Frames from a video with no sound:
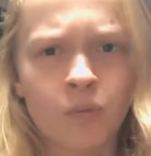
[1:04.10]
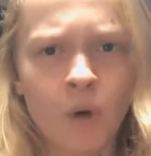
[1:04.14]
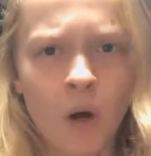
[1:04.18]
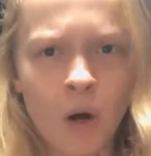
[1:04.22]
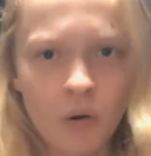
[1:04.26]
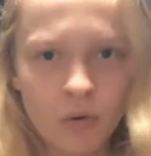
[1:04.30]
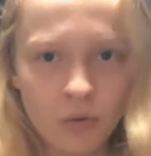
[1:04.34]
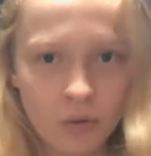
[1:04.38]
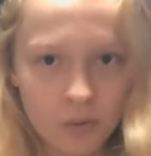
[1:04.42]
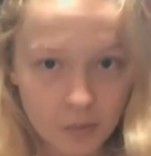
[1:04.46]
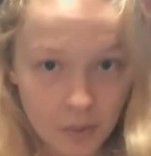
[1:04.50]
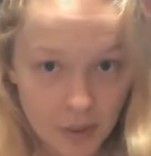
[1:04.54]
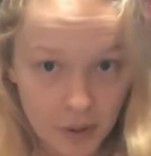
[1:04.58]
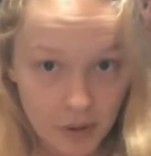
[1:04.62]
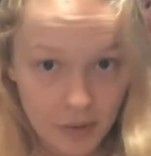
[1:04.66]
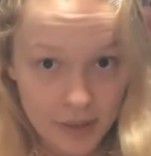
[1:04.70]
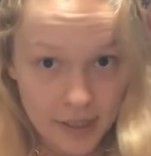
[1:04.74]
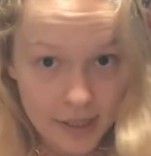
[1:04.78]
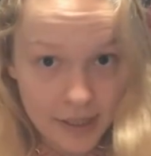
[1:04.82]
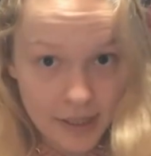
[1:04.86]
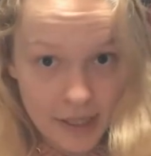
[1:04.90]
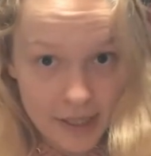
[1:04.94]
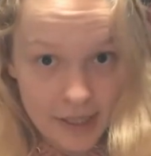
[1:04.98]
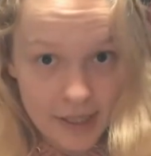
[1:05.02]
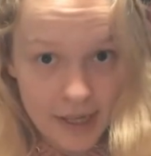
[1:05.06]
world
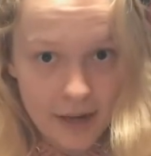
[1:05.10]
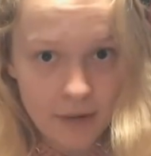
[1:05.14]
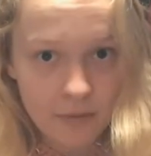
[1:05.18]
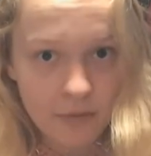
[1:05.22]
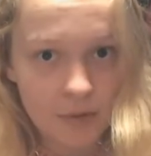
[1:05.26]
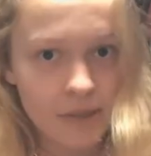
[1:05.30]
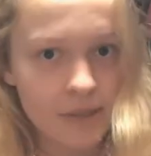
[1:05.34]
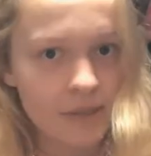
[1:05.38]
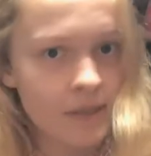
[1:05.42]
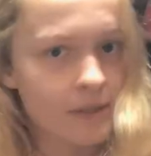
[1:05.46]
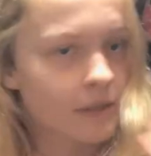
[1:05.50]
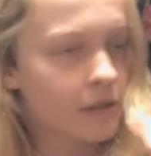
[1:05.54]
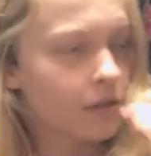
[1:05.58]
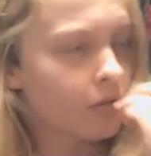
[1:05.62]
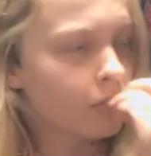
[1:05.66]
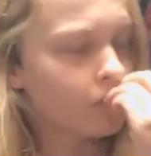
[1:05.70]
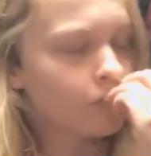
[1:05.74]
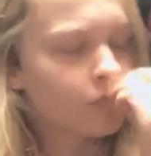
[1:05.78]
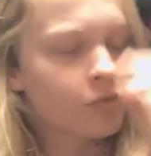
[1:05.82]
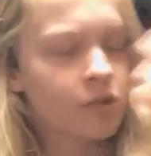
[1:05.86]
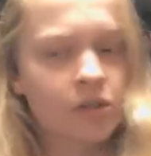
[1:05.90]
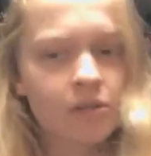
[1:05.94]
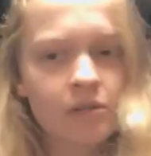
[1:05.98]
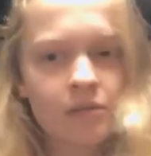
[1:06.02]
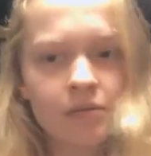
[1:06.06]
building in it was still
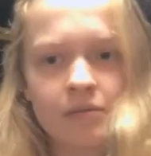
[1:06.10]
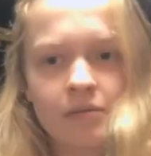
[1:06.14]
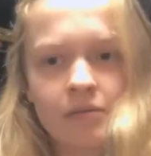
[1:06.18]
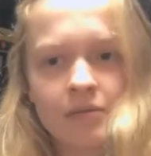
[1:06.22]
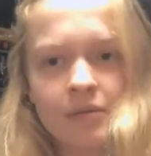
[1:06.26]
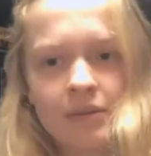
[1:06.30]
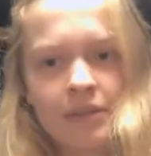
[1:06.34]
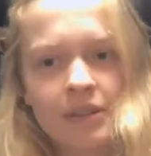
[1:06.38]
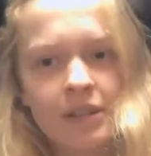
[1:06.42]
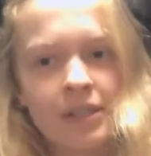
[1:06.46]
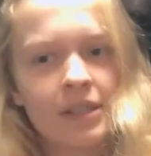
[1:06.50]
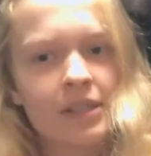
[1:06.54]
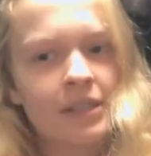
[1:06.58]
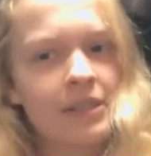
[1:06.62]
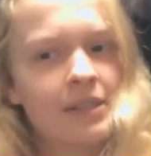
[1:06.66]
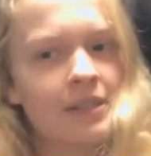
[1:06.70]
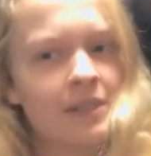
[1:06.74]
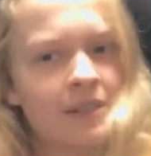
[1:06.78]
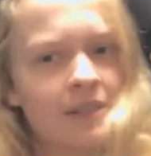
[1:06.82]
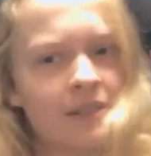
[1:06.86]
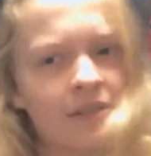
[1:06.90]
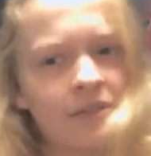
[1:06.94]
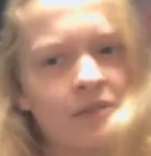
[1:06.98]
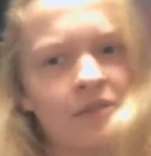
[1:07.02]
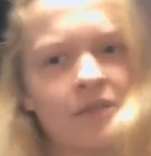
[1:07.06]

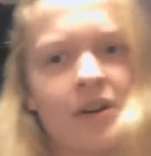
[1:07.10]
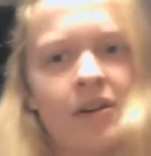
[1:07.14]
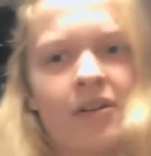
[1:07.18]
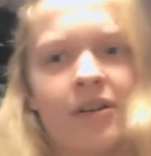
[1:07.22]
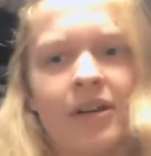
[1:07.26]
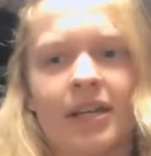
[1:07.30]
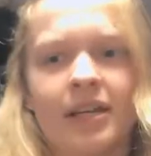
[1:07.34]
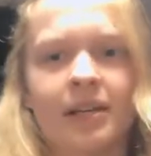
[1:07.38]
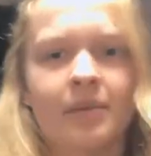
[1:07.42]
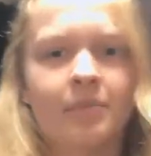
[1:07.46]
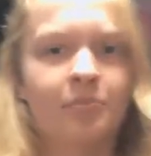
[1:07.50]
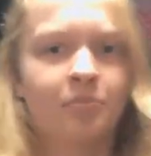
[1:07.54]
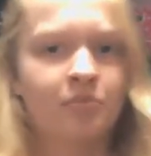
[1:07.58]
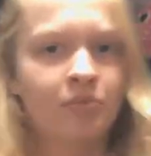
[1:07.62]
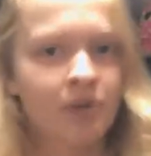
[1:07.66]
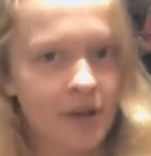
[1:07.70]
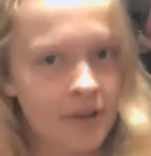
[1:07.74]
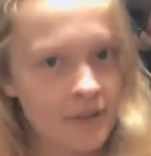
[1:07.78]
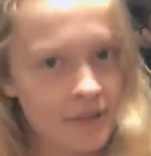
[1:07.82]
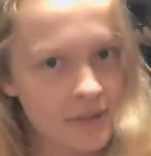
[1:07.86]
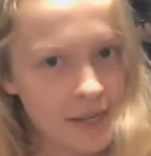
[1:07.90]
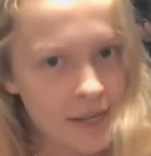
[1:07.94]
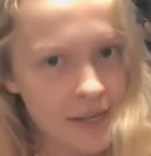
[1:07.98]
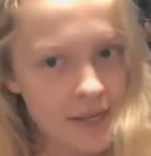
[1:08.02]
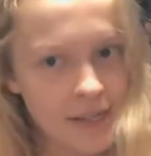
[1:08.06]
still very
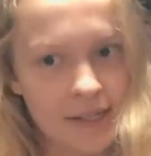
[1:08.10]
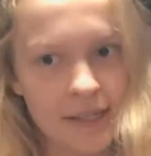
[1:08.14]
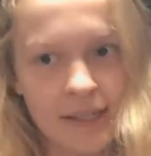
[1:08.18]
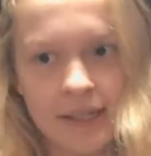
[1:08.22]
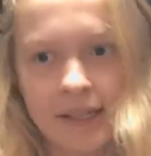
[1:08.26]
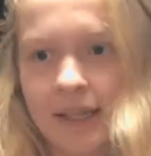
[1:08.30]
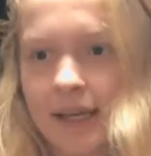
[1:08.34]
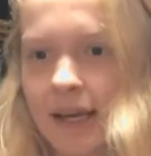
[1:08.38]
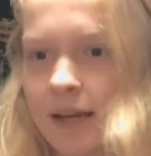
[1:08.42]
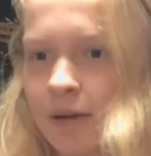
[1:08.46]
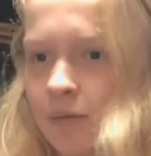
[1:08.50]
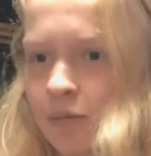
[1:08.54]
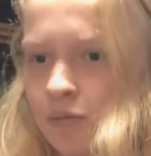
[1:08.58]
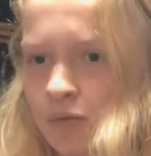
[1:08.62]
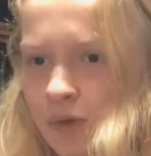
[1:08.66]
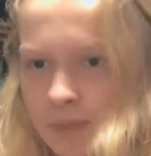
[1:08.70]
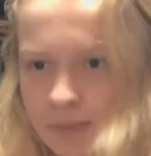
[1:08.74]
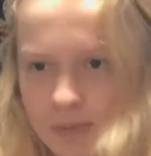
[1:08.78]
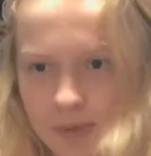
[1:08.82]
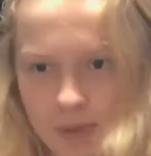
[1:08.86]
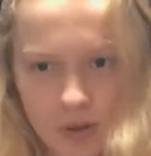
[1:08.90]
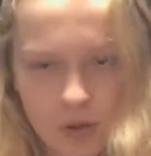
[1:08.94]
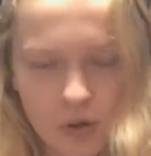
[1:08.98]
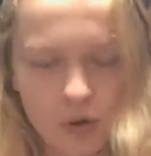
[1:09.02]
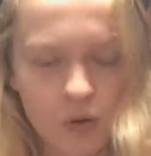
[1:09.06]
breathtaking and
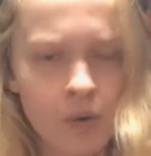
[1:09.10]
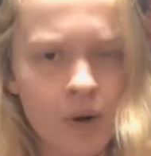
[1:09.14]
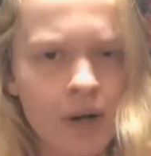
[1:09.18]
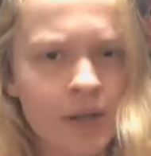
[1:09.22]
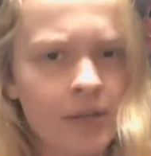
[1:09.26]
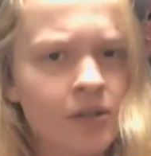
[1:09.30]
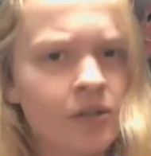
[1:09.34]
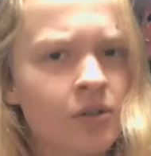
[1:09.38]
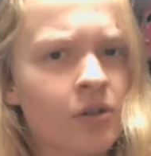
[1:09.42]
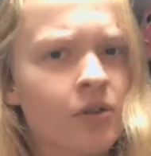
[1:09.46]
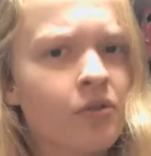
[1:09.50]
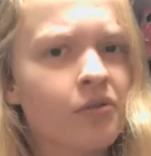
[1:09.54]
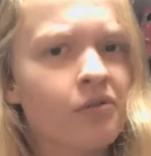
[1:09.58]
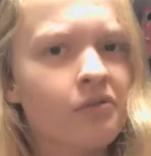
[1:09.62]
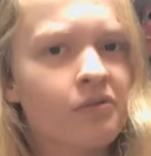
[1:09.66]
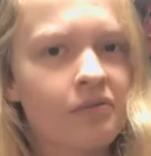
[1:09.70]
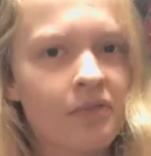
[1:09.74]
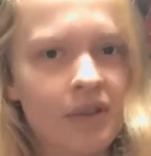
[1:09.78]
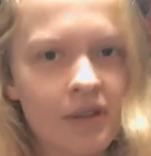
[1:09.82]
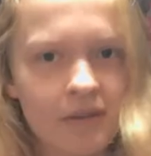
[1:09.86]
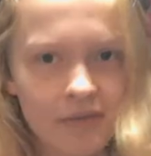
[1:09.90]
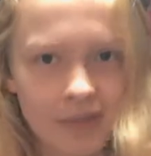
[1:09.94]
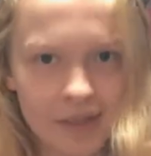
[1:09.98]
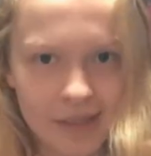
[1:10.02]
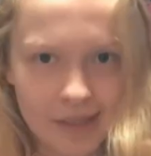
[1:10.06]
whimsical and so
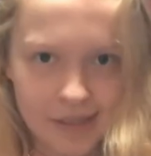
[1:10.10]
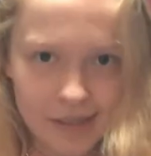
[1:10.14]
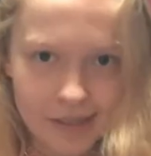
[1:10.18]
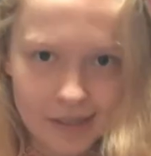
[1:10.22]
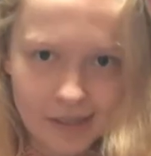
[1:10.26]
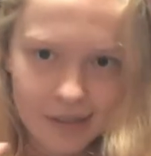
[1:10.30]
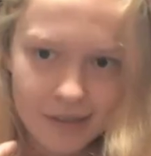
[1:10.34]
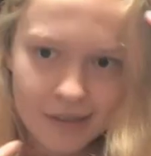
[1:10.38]
vivid.